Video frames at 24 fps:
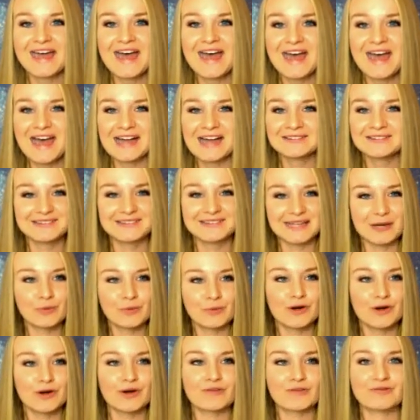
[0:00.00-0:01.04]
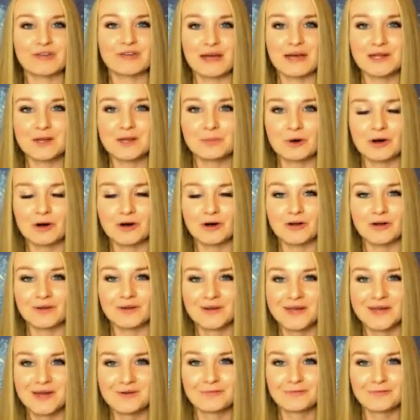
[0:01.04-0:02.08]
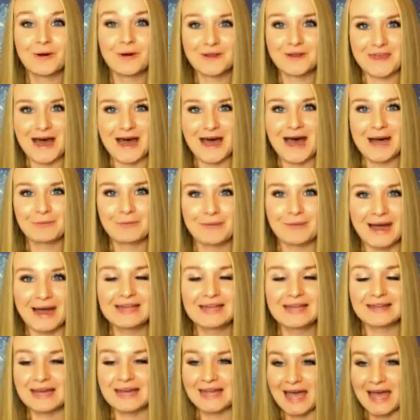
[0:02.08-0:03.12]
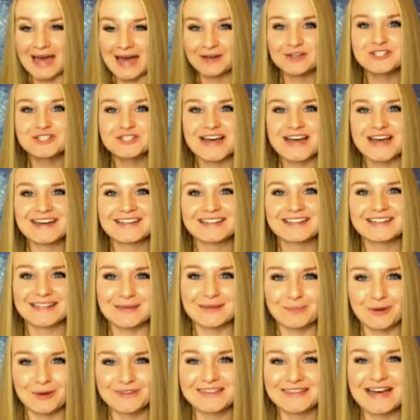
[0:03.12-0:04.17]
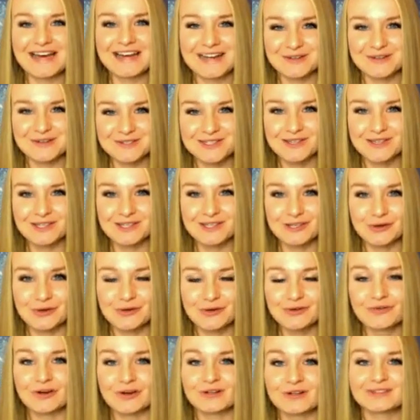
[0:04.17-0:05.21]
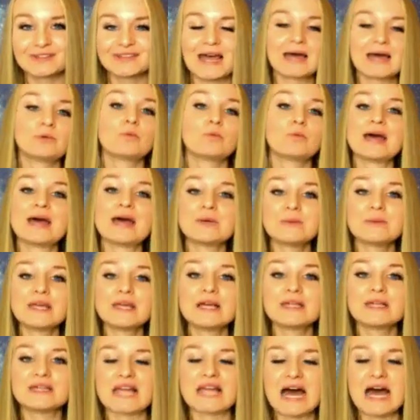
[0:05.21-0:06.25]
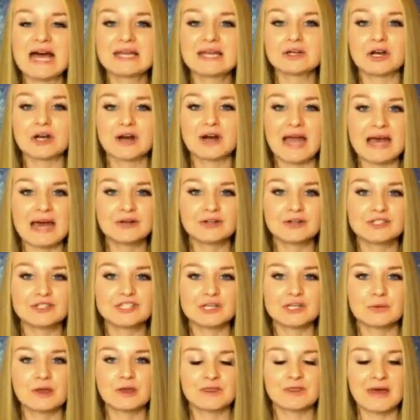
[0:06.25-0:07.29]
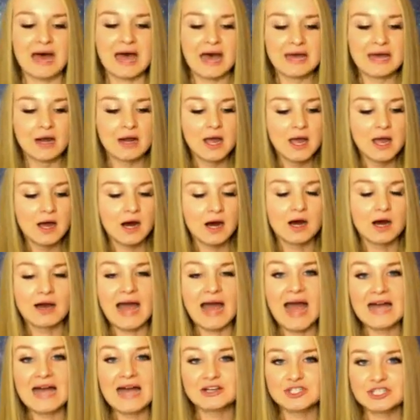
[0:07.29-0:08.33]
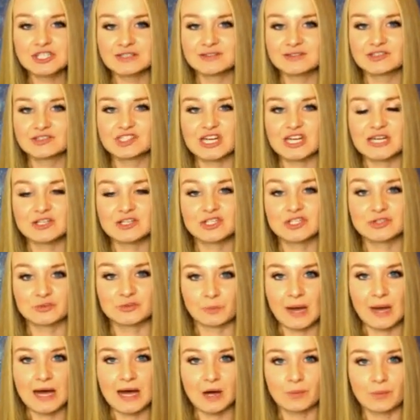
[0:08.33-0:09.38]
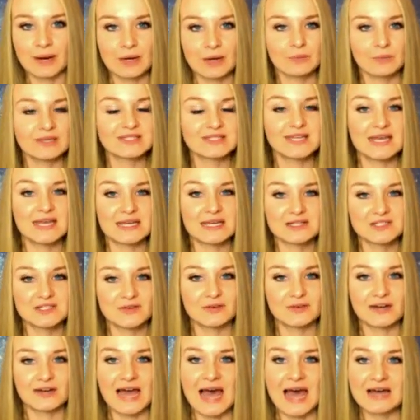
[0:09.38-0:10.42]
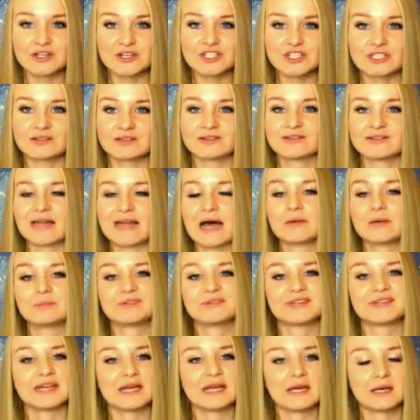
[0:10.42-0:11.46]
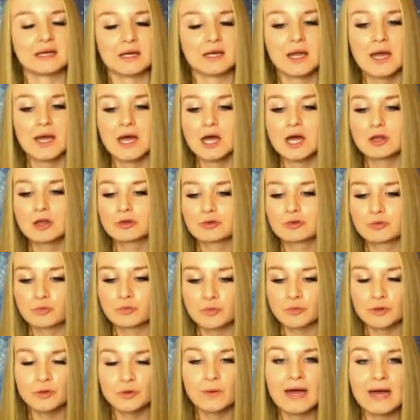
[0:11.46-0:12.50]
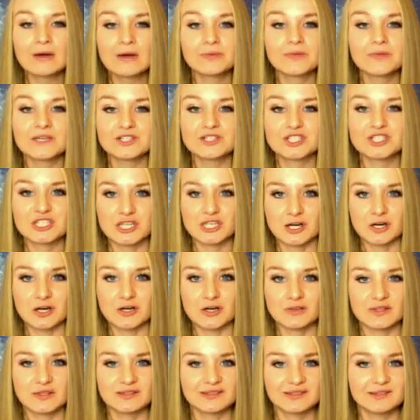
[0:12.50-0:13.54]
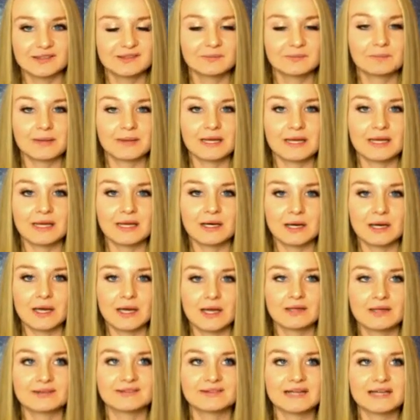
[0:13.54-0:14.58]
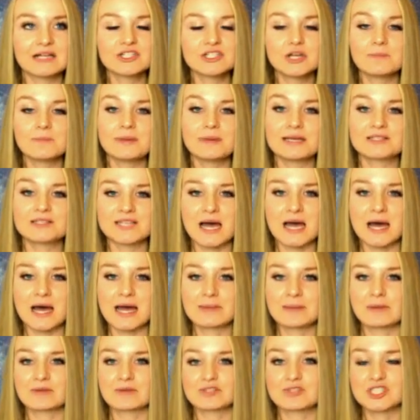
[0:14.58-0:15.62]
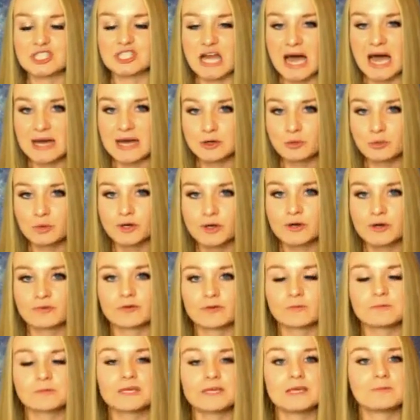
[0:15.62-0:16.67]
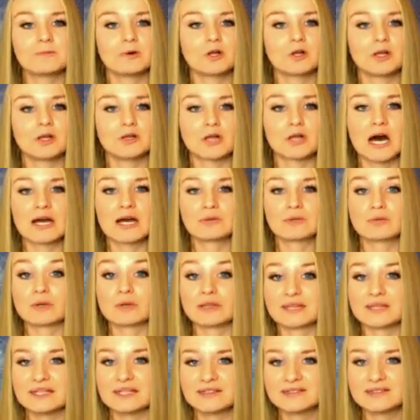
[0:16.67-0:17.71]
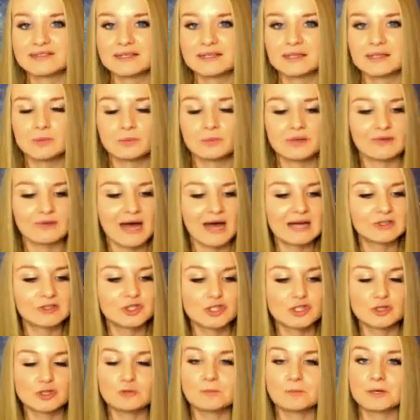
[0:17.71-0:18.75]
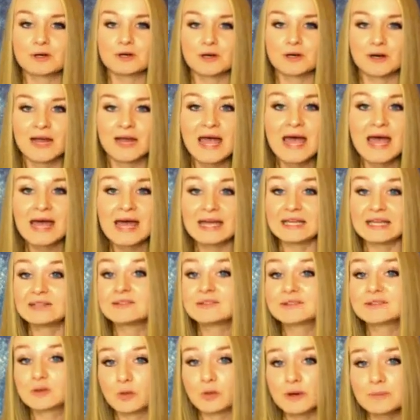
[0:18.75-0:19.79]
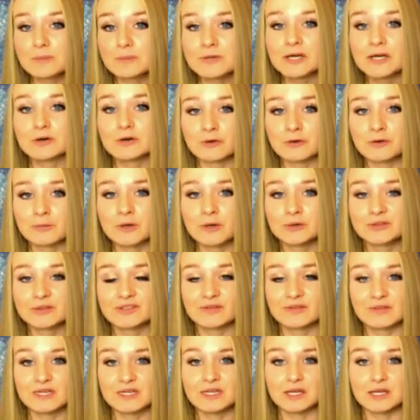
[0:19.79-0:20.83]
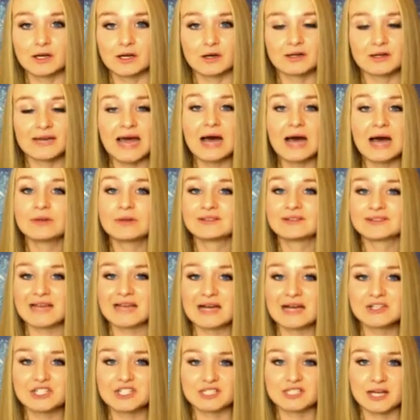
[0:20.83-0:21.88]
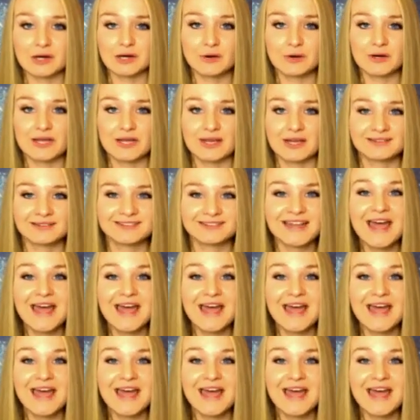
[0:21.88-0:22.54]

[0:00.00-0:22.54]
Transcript: and say we're available for that, right? Like energetically put that out to the universe. And when we align our energy with that, our actions change as well, right? We take different action steps. And throughout this year, this has been such a big time of shadow work for people, a lot of releasing. We've had Jupiter in Scorpio for most of the year, now in Sagittarius.